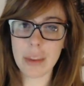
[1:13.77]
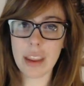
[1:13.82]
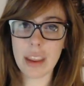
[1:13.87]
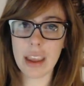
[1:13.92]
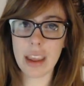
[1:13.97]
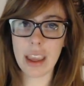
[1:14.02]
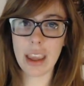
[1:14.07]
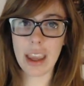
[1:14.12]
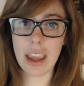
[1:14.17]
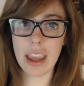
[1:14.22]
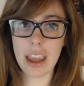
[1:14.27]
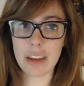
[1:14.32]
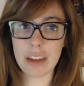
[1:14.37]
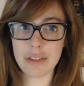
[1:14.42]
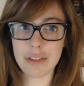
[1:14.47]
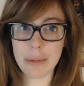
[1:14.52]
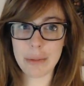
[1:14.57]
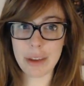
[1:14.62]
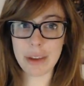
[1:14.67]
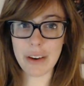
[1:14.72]
And
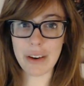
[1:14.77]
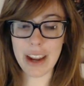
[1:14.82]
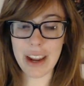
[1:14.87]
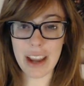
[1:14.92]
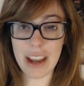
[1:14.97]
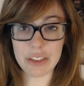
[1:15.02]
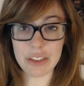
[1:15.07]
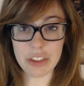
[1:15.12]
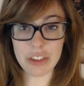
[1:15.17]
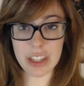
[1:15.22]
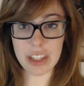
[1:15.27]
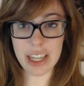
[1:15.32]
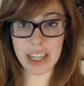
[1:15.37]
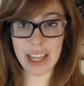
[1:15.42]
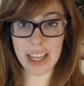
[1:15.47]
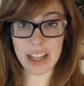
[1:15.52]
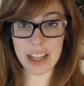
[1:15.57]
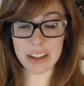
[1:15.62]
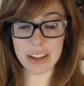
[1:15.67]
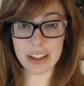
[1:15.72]
from there, I actually
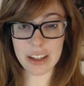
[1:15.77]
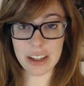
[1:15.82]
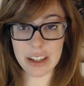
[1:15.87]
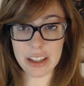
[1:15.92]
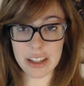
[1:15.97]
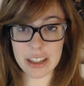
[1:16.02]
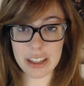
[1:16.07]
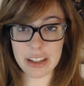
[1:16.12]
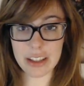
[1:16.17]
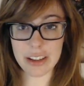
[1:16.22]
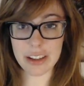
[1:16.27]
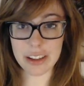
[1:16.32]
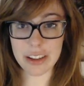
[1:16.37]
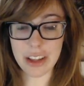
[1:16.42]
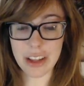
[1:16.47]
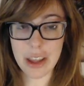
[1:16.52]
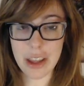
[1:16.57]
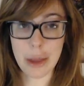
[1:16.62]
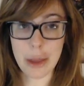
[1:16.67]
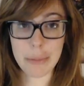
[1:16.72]
held a little
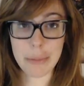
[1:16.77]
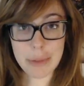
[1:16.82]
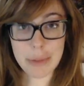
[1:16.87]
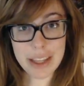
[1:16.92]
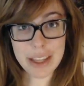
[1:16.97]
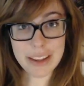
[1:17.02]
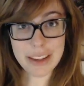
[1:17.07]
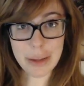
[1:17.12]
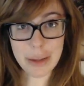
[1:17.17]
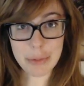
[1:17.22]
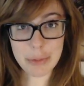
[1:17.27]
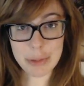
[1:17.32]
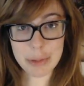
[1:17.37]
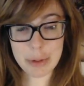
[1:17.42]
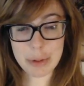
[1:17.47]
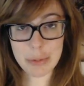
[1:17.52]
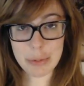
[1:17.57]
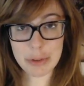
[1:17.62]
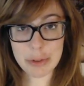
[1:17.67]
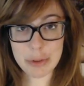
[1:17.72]
meetup with
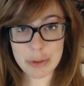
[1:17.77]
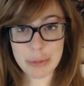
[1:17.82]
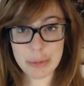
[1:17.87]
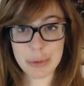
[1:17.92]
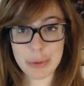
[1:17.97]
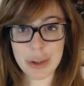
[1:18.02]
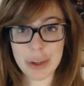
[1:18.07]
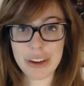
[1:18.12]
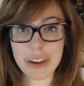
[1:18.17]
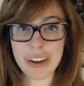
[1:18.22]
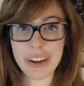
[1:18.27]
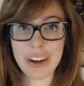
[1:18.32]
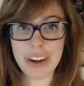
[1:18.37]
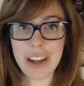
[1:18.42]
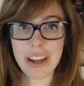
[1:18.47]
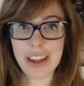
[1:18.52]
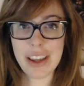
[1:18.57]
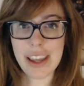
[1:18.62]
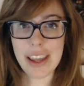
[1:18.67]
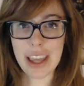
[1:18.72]
people from Twitter.
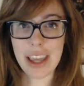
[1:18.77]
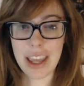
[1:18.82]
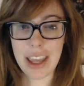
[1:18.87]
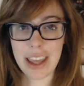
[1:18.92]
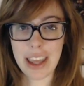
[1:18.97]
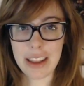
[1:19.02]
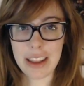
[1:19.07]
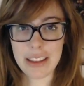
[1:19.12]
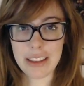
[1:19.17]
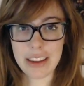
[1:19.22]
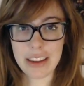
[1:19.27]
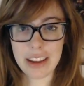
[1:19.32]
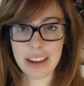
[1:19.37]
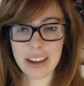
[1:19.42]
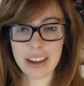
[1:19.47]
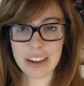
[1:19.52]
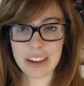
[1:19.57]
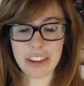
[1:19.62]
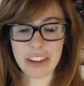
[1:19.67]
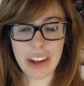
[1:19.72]
And
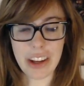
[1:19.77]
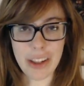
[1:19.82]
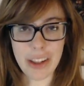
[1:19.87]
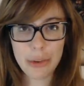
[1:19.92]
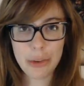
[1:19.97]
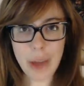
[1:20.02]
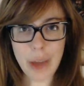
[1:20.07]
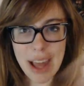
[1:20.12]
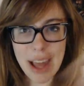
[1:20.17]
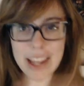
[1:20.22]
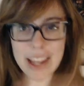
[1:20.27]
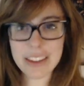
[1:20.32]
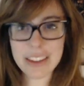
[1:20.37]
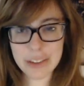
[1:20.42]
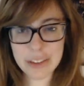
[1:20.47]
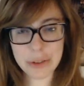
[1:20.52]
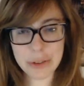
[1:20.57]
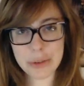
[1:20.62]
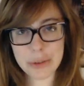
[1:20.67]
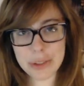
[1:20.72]
shout out to Alex
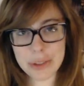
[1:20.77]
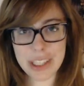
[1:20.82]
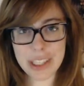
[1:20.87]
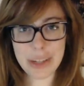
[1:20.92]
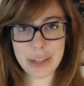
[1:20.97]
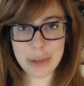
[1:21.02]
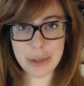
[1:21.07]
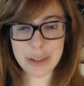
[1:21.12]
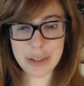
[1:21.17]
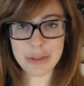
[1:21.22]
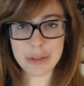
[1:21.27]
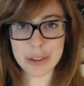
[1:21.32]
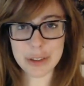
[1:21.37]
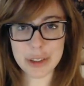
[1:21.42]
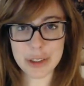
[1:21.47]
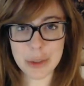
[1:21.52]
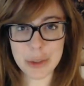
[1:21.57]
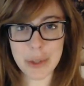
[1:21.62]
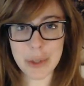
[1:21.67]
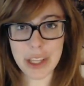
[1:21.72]
O'Leary for
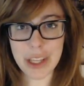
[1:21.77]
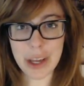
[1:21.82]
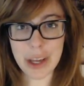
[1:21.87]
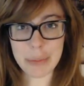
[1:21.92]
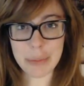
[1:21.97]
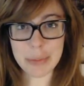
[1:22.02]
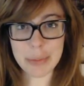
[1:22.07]
showing up.